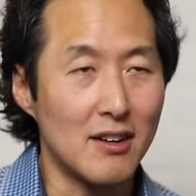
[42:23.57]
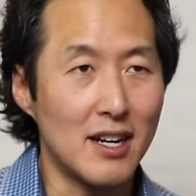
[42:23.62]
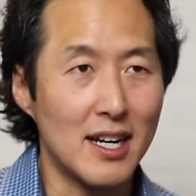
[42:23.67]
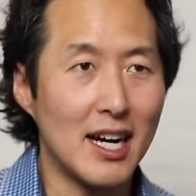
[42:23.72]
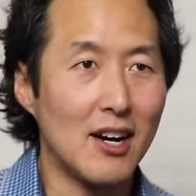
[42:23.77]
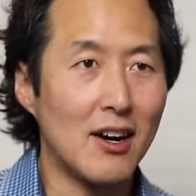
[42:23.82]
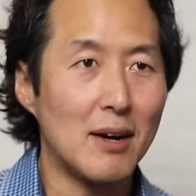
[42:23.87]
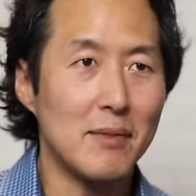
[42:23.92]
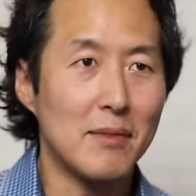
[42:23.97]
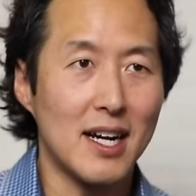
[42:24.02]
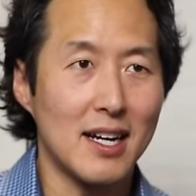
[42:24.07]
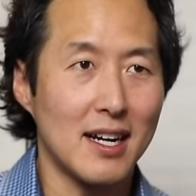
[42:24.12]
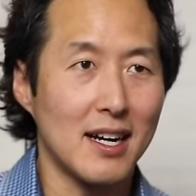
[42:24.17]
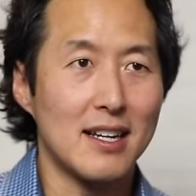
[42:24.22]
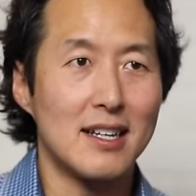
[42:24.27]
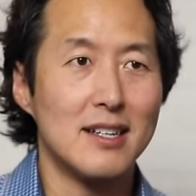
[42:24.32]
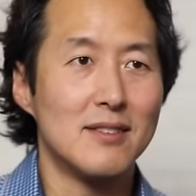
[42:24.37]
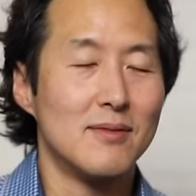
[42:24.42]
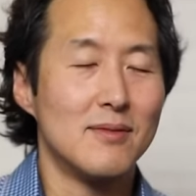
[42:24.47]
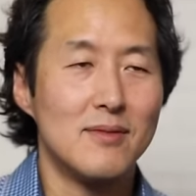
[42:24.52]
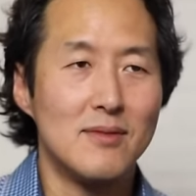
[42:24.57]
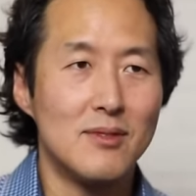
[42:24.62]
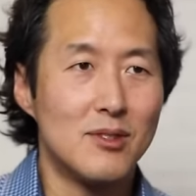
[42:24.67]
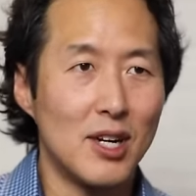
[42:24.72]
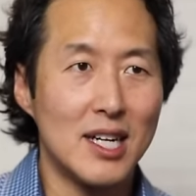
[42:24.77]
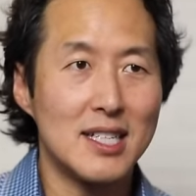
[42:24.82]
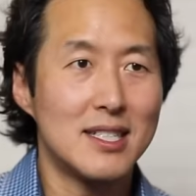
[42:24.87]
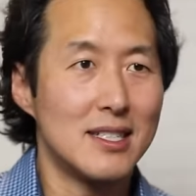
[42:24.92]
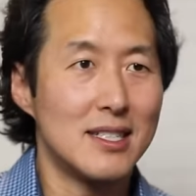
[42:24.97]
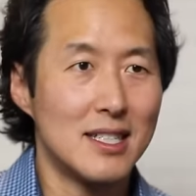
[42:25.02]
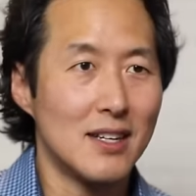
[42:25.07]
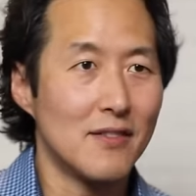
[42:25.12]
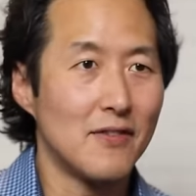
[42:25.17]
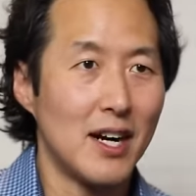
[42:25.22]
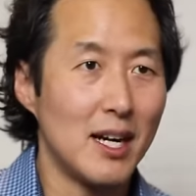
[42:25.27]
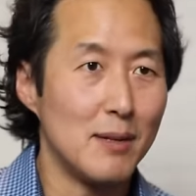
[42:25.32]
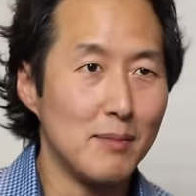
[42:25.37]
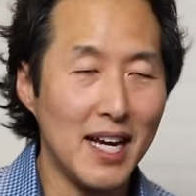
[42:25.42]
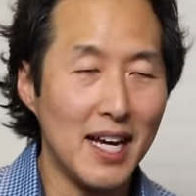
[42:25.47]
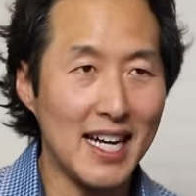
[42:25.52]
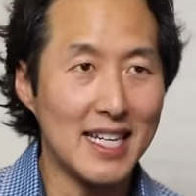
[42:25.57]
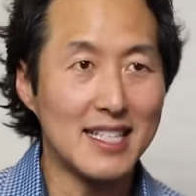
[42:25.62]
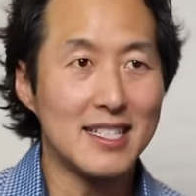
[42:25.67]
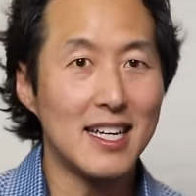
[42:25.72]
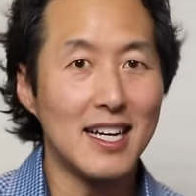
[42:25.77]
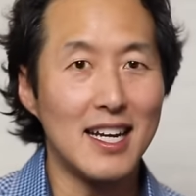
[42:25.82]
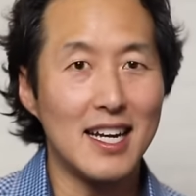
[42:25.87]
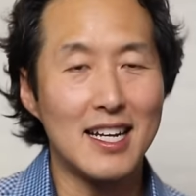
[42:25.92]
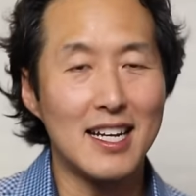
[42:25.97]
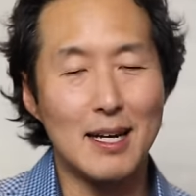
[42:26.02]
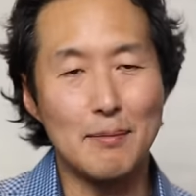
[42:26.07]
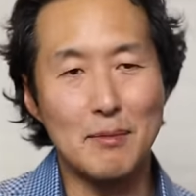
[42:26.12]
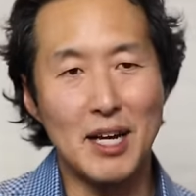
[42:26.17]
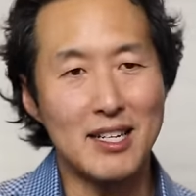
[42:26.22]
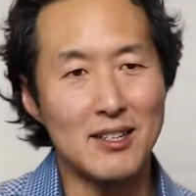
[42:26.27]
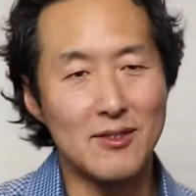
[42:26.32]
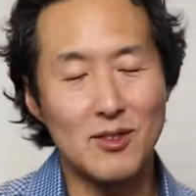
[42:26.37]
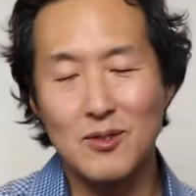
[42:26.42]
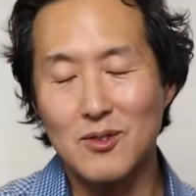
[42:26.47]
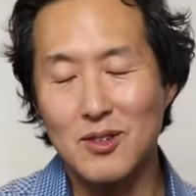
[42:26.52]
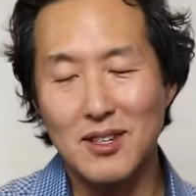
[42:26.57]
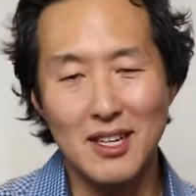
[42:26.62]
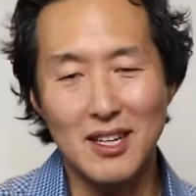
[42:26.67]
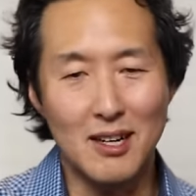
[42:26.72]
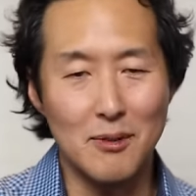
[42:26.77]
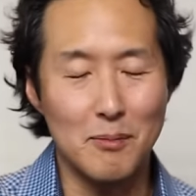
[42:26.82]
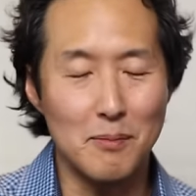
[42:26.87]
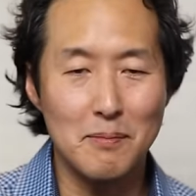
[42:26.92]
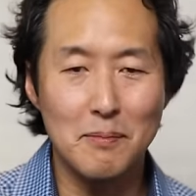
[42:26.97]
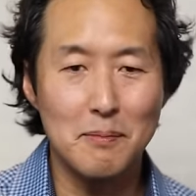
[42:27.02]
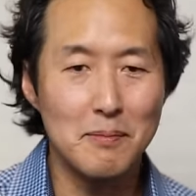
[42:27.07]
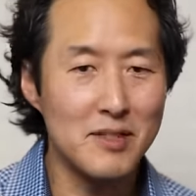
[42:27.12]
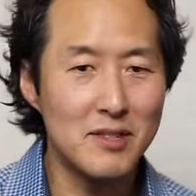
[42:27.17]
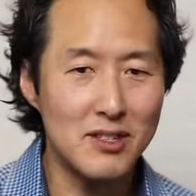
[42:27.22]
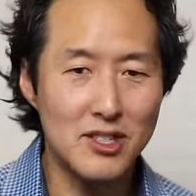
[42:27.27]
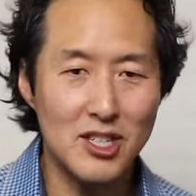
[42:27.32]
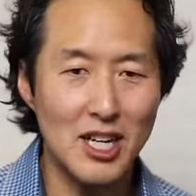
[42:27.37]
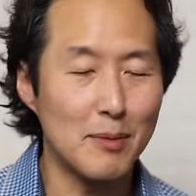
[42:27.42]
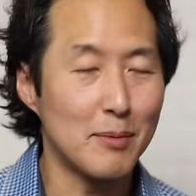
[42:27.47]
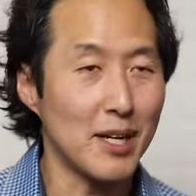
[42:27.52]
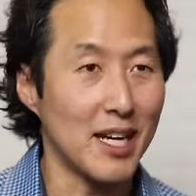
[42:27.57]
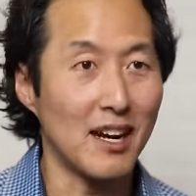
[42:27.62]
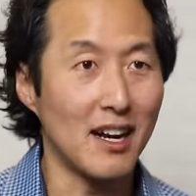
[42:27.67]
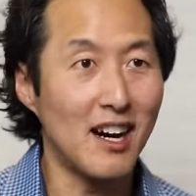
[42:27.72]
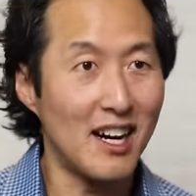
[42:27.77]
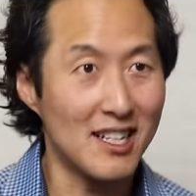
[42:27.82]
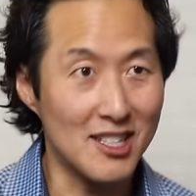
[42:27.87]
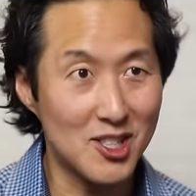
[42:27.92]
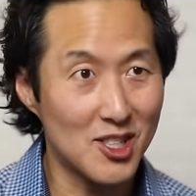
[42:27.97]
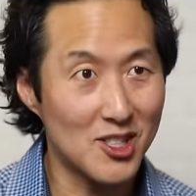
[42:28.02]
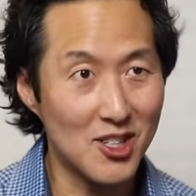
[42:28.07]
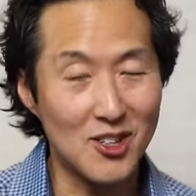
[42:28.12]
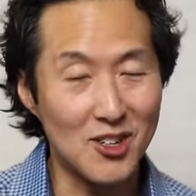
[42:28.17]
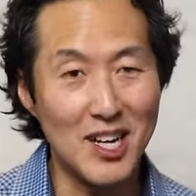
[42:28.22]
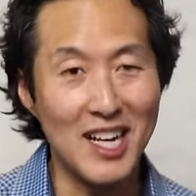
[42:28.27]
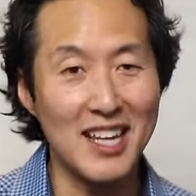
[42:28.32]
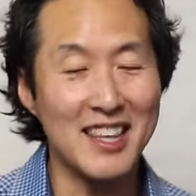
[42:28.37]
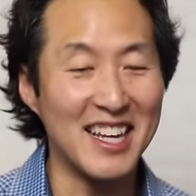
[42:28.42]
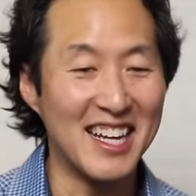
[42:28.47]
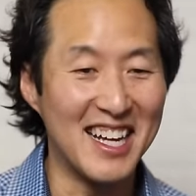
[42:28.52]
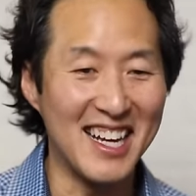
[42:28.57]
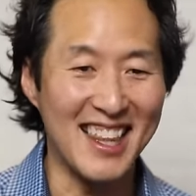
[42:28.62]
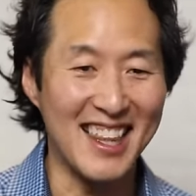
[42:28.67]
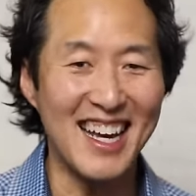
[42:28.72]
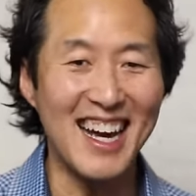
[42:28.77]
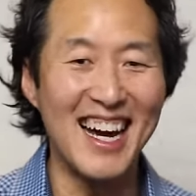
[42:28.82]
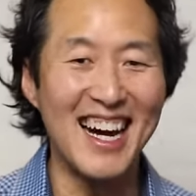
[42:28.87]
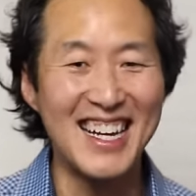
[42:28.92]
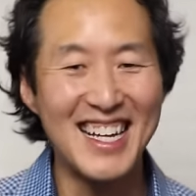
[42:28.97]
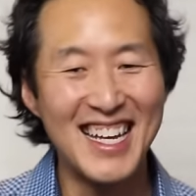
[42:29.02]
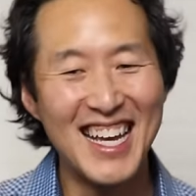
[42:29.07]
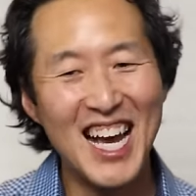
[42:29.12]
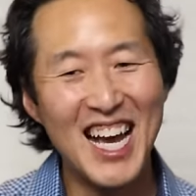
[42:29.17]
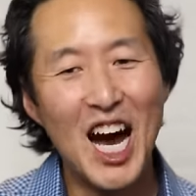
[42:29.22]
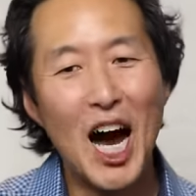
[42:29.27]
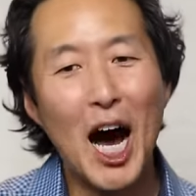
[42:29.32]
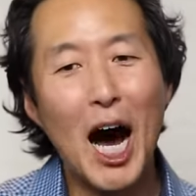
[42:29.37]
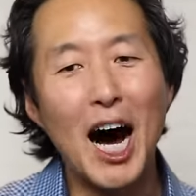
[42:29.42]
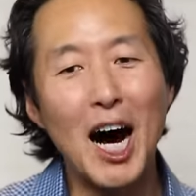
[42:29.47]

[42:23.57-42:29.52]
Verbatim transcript: And now I'm not going to dress as if I'm eighteen. I'm not, you know, shopping at Hollister or anything like that. Yeah.